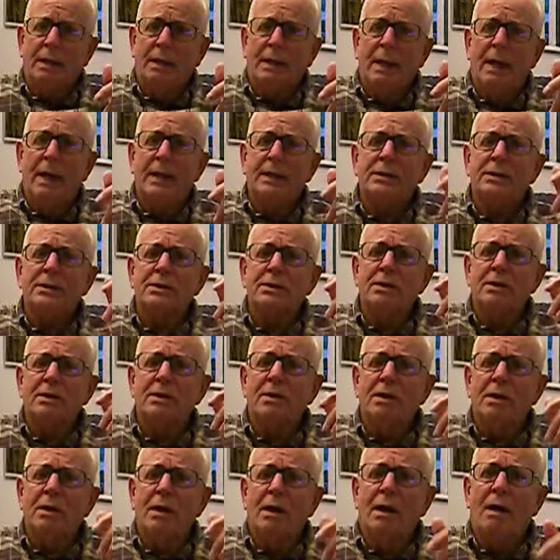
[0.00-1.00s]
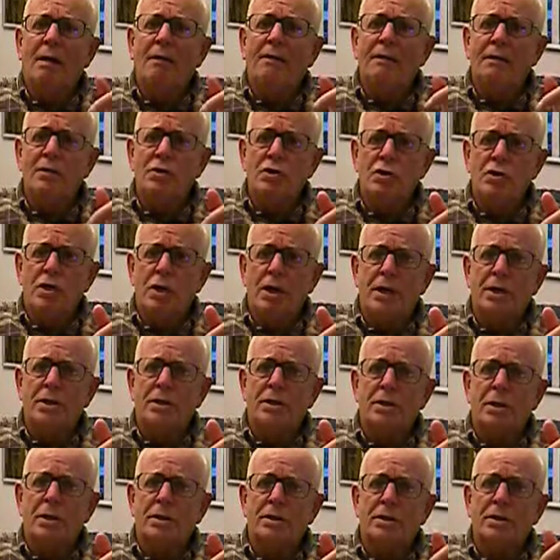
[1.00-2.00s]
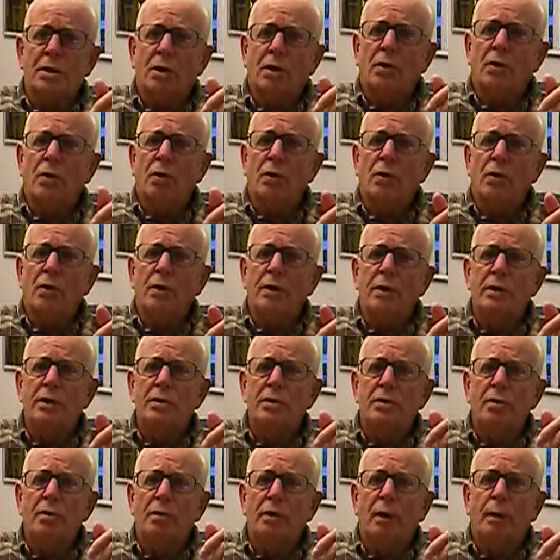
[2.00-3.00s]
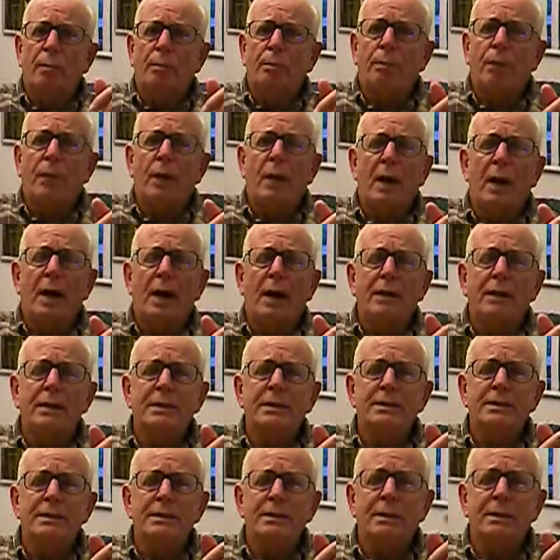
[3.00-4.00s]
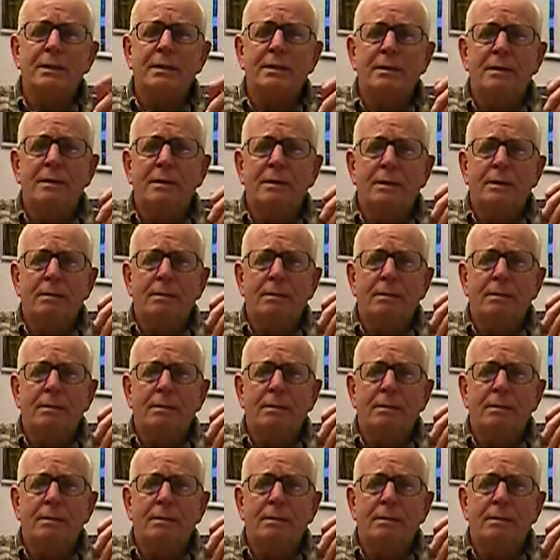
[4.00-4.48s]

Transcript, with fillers: And that's loving Jesus according to the Protestant